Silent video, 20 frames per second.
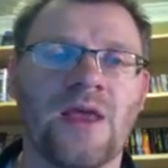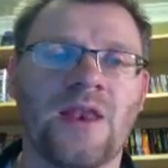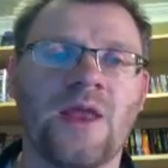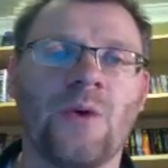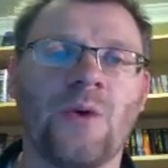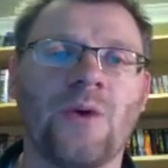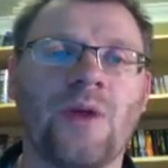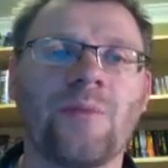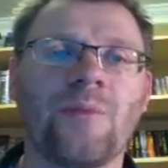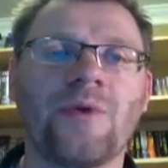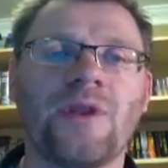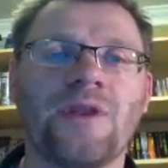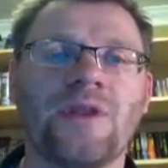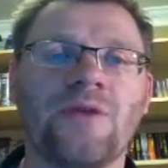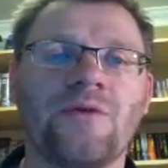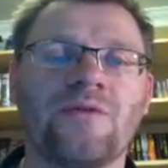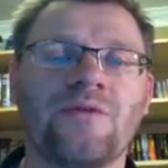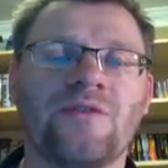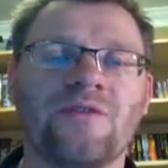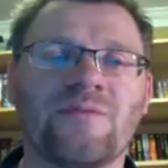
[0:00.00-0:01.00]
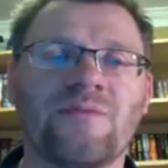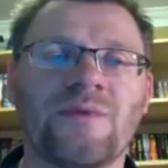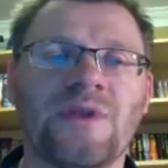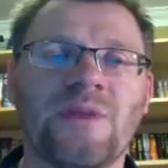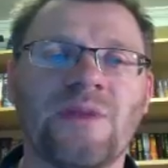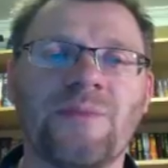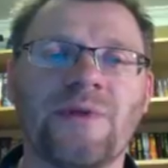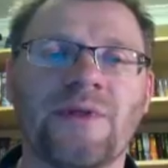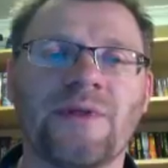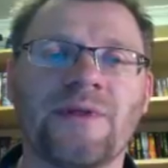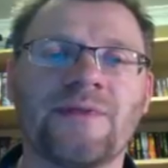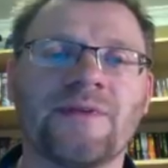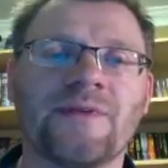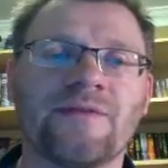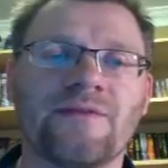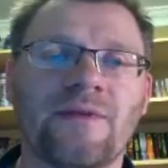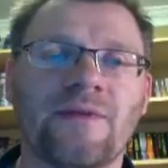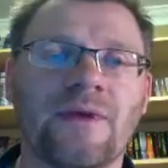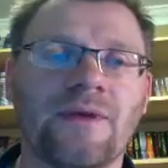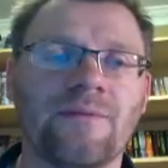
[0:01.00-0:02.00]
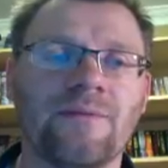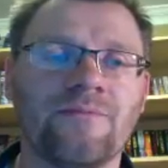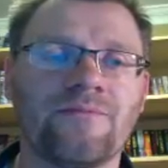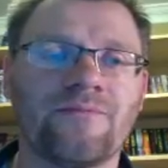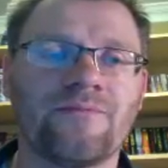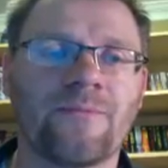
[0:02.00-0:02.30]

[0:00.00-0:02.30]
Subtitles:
Now what I'm going to do is just manipulate this thing,